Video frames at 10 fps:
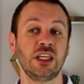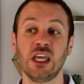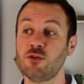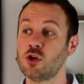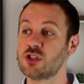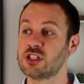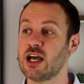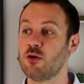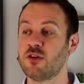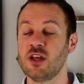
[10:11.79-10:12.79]
Give
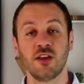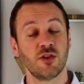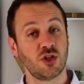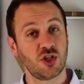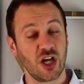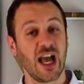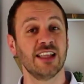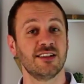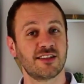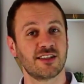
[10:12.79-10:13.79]
yourself the
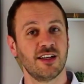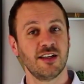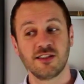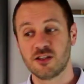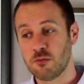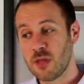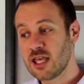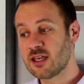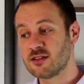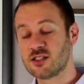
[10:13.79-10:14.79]
chance to
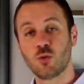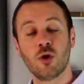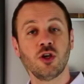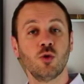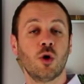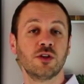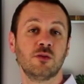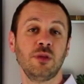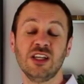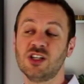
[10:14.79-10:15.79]
make it to where you want to
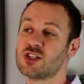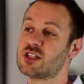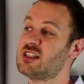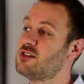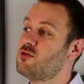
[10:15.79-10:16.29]
be. Just